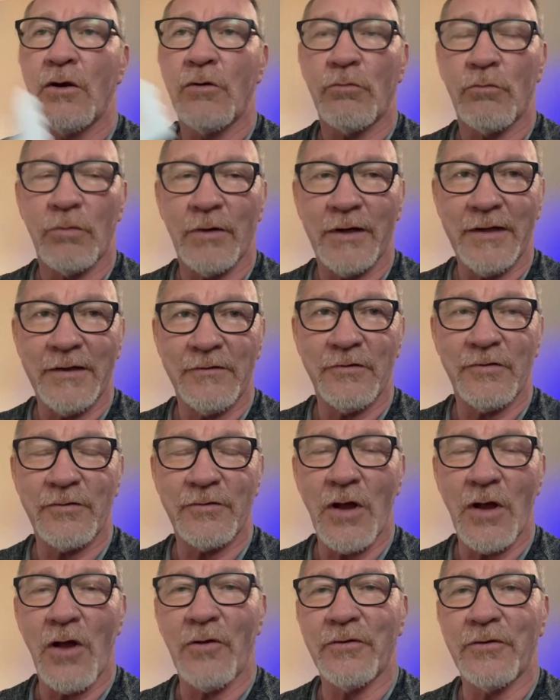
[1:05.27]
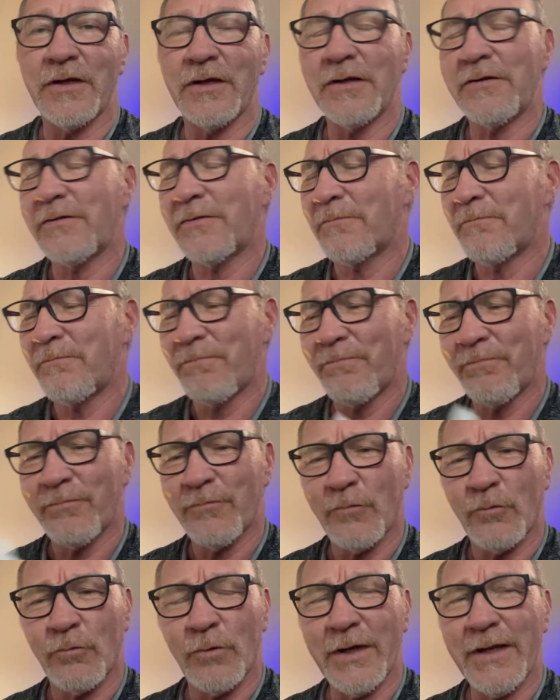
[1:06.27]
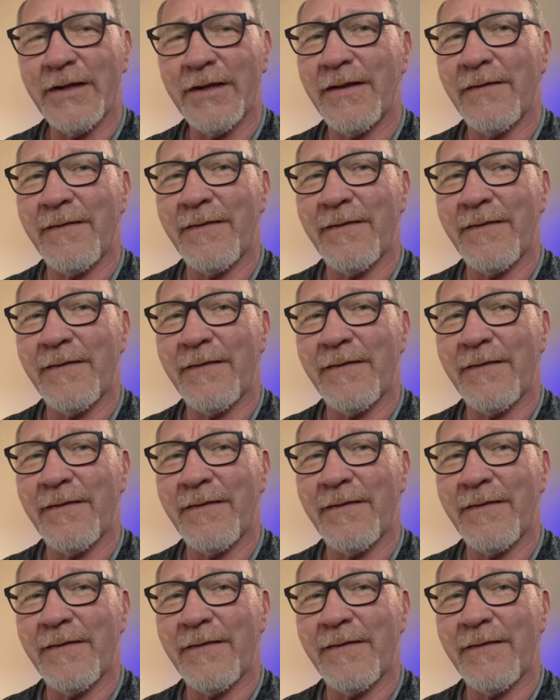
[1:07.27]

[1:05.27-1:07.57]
reinstalled it, redid